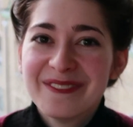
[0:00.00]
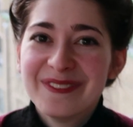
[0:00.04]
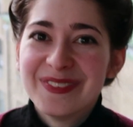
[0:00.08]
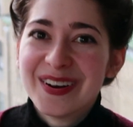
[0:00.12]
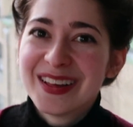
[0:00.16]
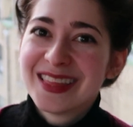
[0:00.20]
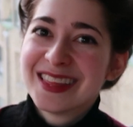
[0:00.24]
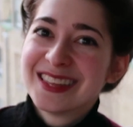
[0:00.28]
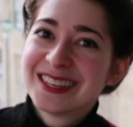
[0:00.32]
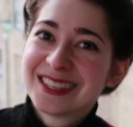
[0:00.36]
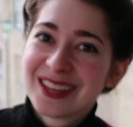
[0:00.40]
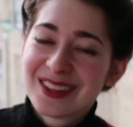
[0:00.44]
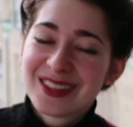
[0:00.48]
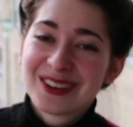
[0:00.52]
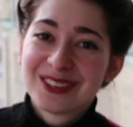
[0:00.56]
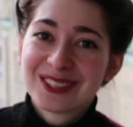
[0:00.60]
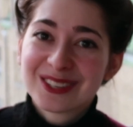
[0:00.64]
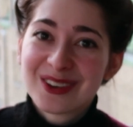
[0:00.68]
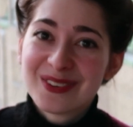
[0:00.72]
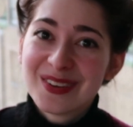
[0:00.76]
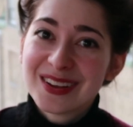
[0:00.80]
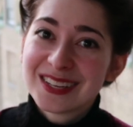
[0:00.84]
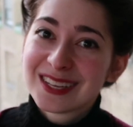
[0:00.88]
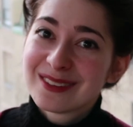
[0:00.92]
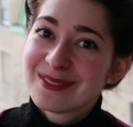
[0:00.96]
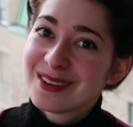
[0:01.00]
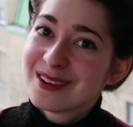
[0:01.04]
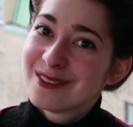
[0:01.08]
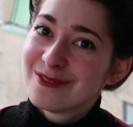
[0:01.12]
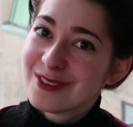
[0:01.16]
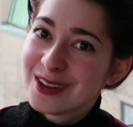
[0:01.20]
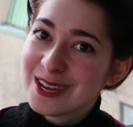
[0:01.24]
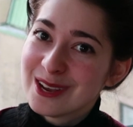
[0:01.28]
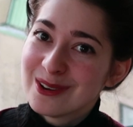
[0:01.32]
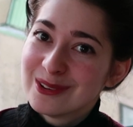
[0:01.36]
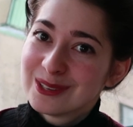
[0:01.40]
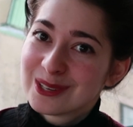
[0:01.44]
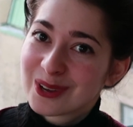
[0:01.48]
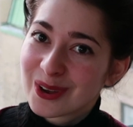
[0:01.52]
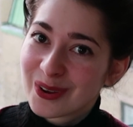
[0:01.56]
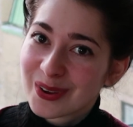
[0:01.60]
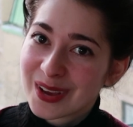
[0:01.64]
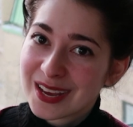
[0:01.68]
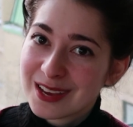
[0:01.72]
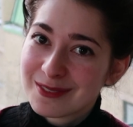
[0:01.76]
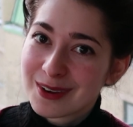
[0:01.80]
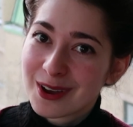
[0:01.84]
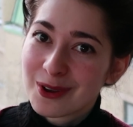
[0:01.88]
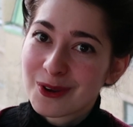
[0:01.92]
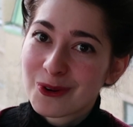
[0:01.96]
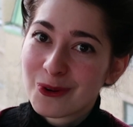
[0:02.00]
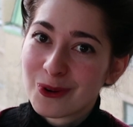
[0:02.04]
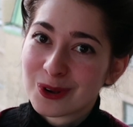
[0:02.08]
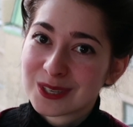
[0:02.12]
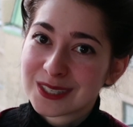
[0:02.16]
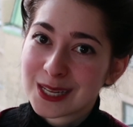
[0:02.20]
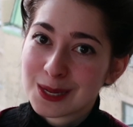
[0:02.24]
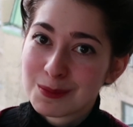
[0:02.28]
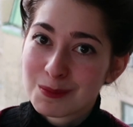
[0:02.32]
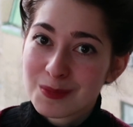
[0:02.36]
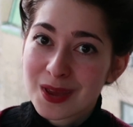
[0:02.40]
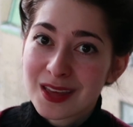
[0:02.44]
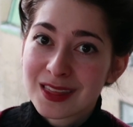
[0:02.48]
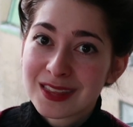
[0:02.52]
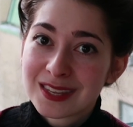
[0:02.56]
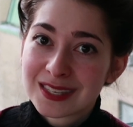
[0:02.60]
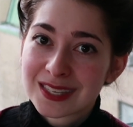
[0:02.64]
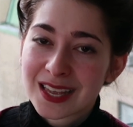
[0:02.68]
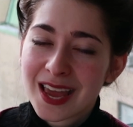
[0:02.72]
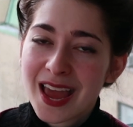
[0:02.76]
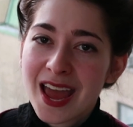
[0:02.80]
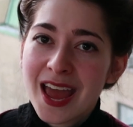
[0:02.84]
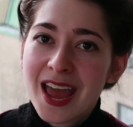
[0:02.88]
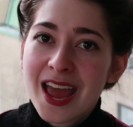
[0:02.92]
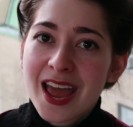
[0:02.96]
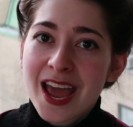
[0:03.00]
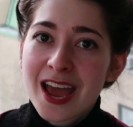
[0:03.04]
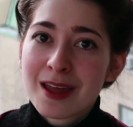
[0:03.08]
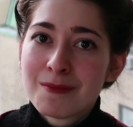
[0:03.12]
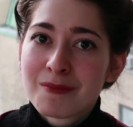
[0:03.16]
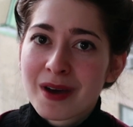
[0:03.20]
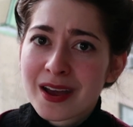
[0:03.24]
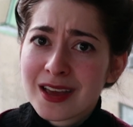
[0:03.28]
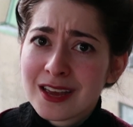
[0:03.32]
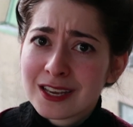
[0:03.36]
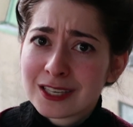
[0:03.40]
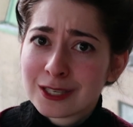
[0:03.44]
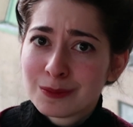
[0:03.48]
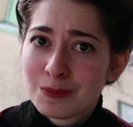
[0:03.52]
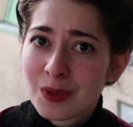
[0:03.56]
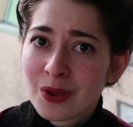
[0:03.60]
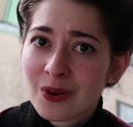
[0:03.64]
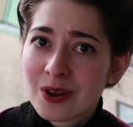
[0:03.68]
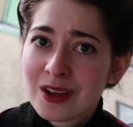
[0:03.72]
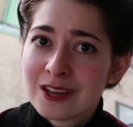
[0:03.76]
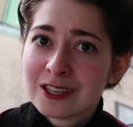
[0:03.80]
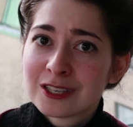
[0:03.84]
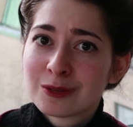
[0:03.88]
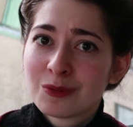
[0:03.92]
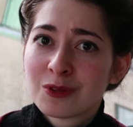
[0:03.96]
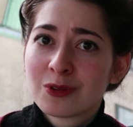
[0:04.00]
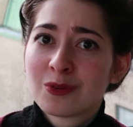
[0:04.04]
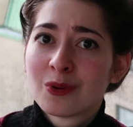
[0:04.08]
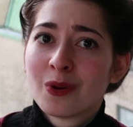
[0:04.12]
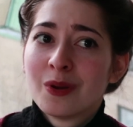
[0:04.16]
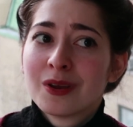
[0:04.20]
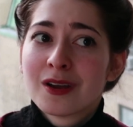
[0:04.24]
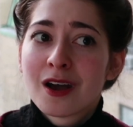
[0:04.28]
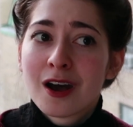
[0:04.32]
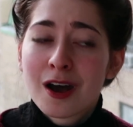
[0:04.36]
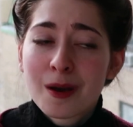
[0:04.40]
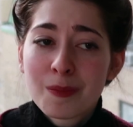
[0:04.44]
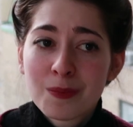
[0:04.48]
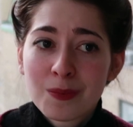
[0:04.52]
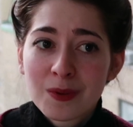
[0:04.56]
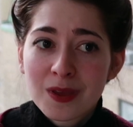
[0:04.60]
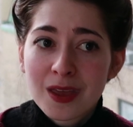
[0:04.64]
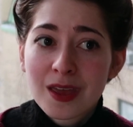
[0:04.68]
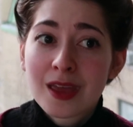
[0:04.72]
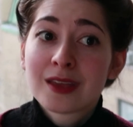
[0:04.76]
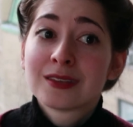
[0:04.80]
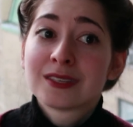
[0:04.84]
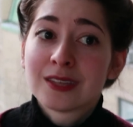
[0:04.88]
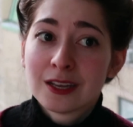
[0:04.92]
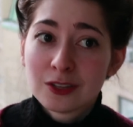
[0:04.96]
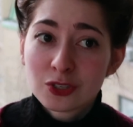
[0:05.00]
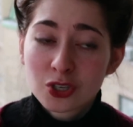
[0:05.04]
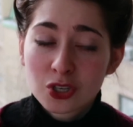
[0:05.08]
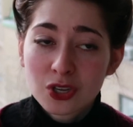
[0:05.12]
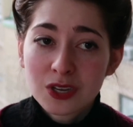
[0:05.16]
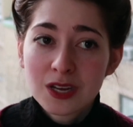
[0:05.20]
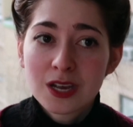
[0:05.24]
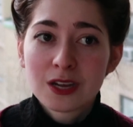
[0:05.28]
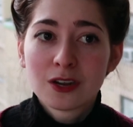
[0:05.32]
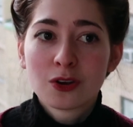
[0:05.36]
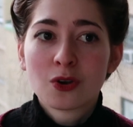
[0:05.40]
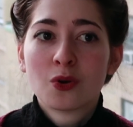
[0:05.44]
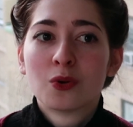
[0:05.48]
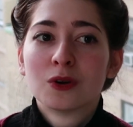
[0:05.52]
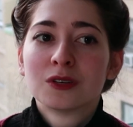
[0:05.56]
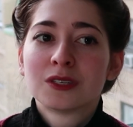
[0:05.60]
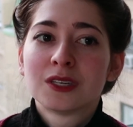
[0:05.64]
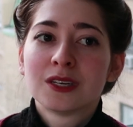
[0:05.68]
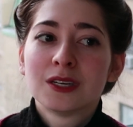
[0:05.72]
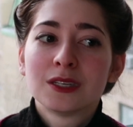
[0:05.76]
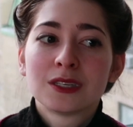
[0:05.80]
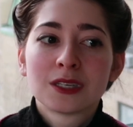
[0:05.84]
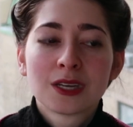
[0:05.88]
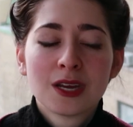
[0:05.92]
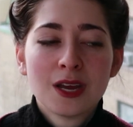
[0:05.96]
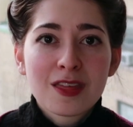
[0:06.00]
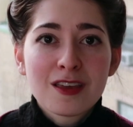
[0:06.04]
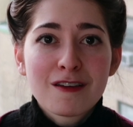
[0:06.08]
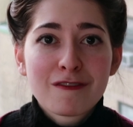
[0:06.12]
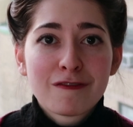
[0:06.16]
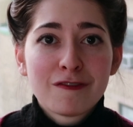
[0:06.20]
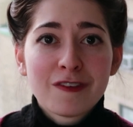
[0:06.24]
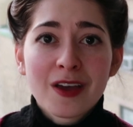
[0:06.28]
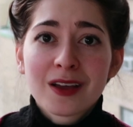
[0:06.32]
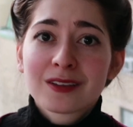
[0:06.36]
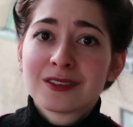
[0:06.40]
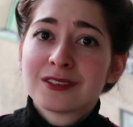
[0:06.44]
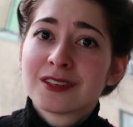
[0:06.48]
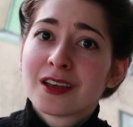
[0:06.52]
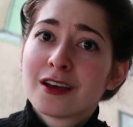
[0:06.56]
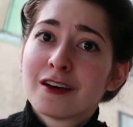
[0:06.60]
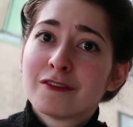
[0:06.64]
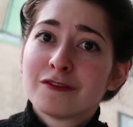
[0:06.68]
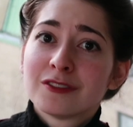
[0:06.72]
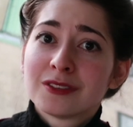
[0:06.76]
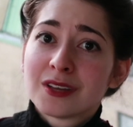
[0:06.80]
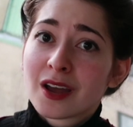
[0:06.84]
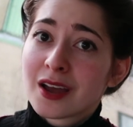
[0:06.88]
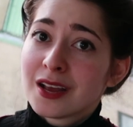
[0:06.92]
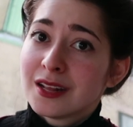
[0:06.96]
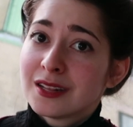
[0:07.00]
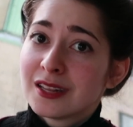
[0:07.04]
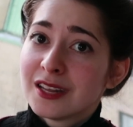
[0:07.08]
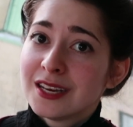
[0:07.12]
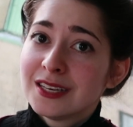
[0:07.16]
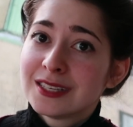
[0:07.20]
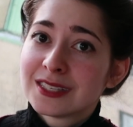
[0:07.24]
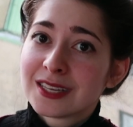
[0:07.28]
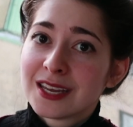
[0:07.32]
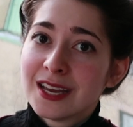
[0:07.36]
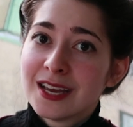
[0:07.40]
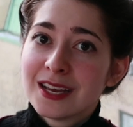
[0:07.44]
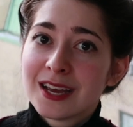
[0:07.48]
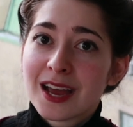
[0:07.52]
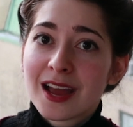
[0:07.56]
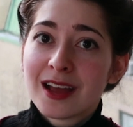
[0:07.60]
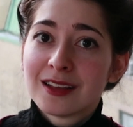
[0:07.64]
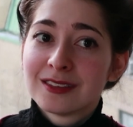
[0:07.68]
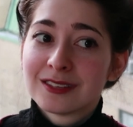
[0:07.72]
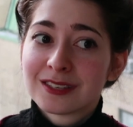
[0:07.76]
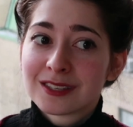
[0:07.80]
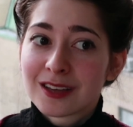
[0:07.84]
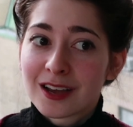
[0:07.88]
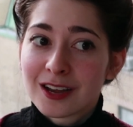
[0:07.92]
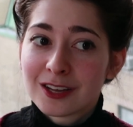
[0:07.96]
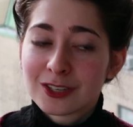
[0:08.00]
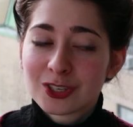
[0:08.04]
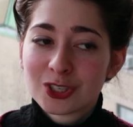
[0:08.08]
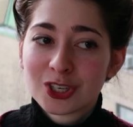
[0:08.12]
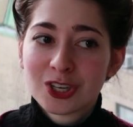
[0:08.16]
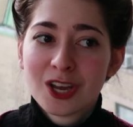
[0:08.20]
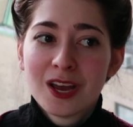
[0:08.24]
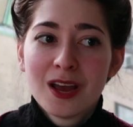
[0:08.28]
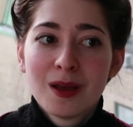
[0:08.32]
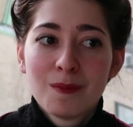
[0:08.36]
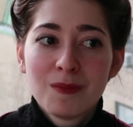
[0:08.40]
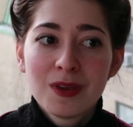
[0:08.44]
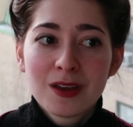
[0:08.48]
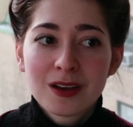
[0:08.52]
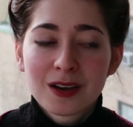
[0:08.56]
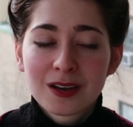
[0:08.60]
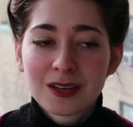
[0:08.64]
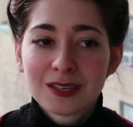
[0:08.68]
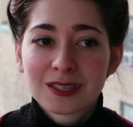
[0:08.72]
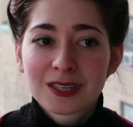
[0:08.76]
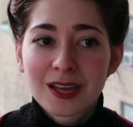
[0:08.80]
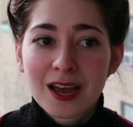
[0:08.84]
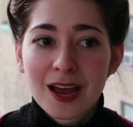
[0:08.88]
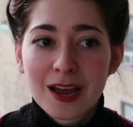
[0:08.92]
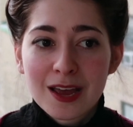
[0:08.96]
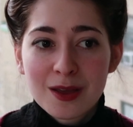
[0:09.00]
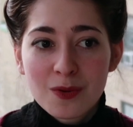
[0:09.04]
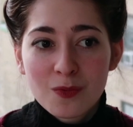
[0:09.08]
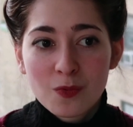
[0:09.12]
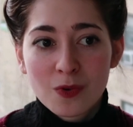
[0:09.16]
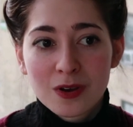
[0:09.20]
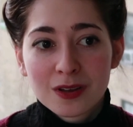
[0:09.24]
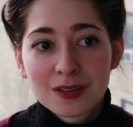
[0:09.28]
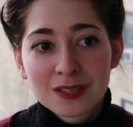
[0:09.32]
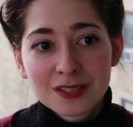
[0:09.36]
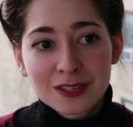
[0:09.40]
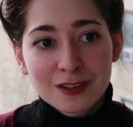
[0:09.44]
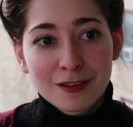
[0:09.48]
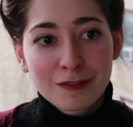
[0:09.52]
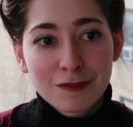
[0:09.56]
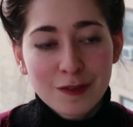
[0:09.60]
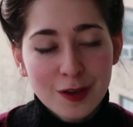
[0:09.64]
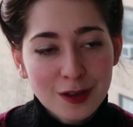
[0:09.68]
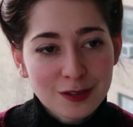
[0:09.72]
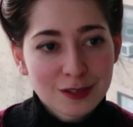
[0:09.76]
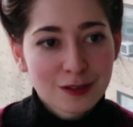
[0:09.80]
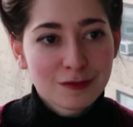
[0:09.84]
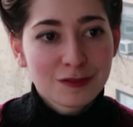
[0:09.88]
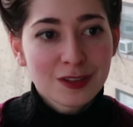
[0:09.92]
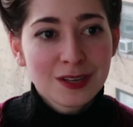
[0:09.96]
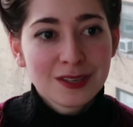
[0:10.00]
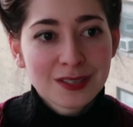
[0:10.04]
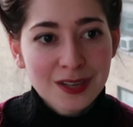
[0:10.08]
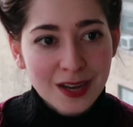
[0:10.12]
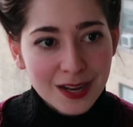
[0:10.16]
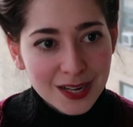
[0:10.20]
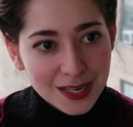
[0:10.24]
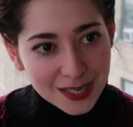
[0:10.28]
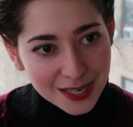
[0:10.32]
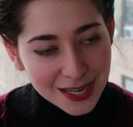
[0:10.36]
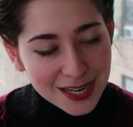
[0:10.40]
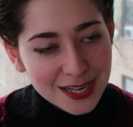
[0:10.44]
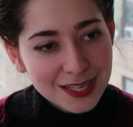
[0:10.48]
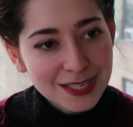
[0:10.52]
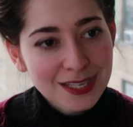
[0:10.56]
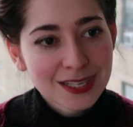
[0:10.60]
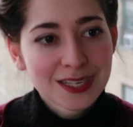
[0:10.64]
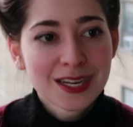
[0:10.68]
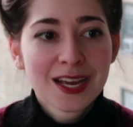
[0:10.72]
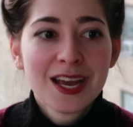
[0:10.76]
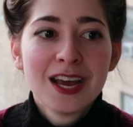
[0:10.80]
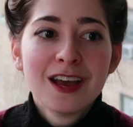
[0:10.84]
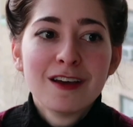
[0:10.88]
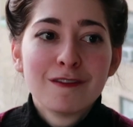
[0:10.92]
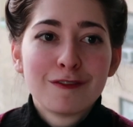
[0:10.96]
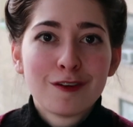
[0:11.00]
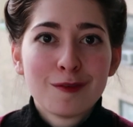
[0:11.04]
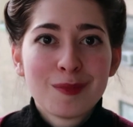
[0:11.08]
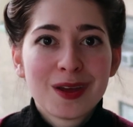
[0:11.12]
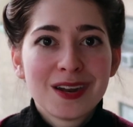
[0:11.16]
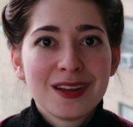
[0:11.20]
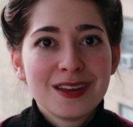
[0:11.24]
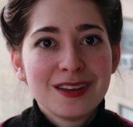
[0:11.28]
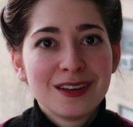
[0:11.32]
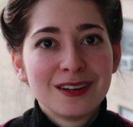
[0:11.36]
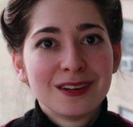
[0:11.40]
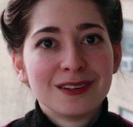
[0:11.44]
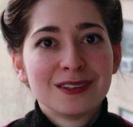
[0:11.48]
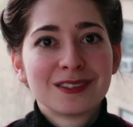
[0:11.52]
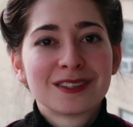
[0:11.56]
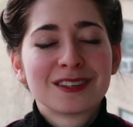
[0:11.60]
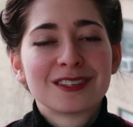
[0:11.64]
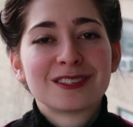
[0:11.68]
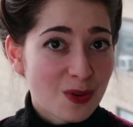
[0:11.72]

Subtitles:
But so there's going to be a video talking about corset myths and my experience with growing up essentially in a corset, the effects of tight lacing and such, because I was effectively tight-laced for many years.